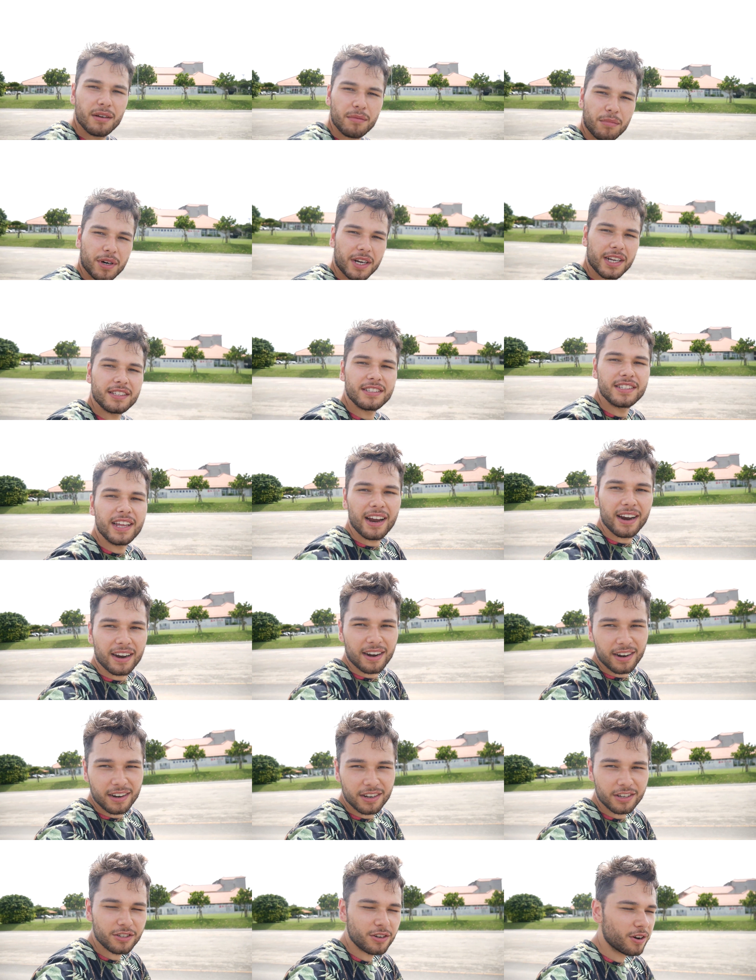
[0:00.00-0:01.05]
but it's there,
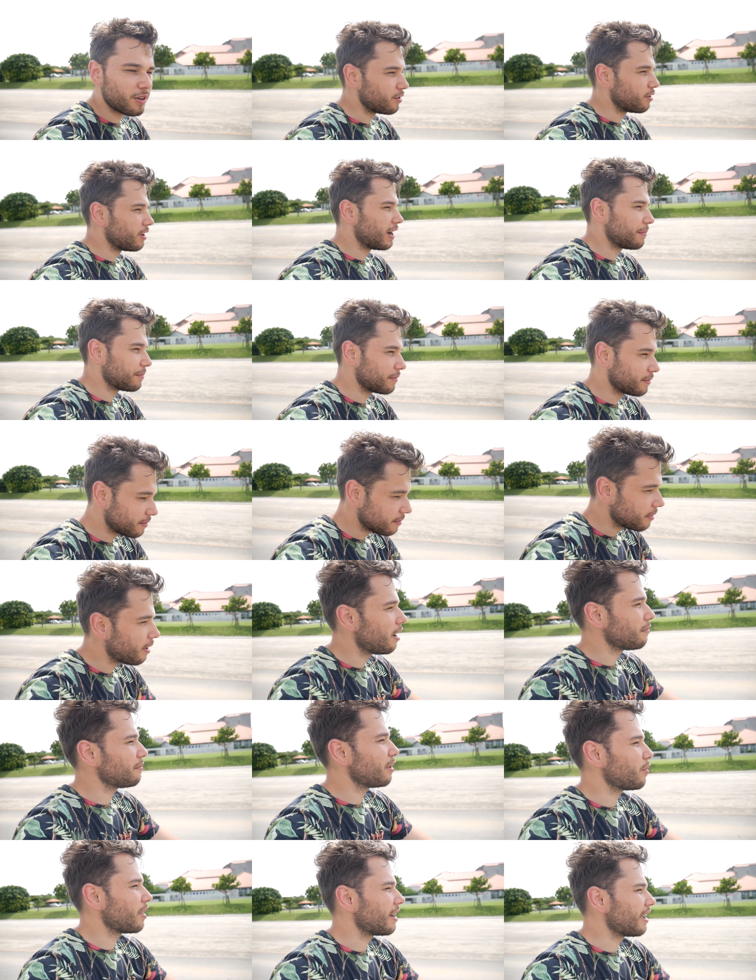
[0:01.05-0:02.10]
so I'm on
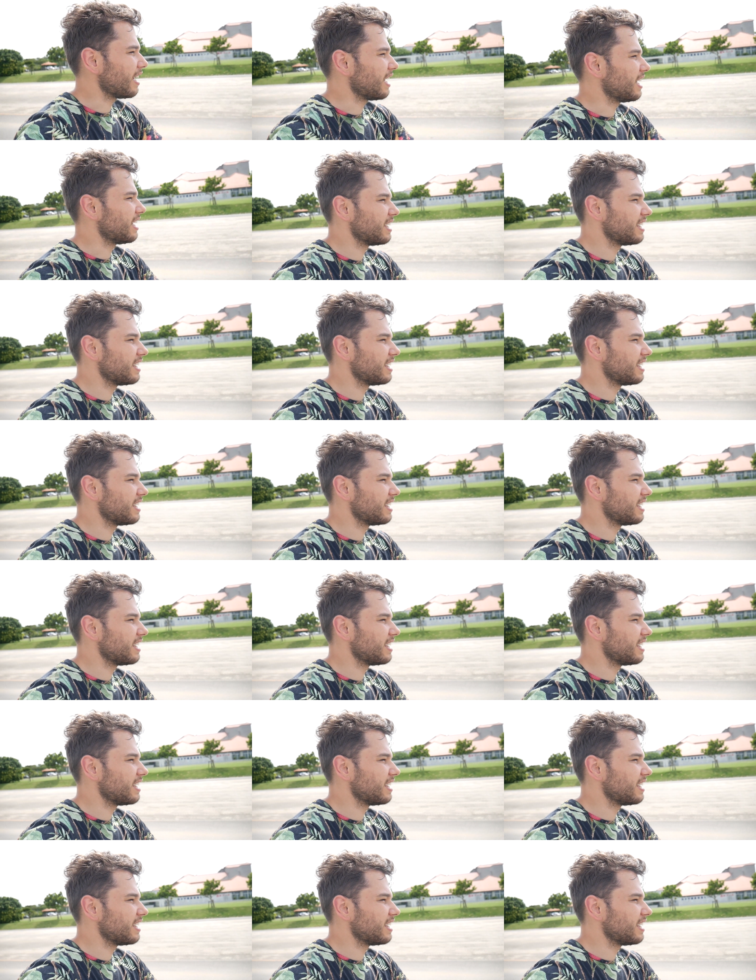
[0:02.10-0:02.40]
my way.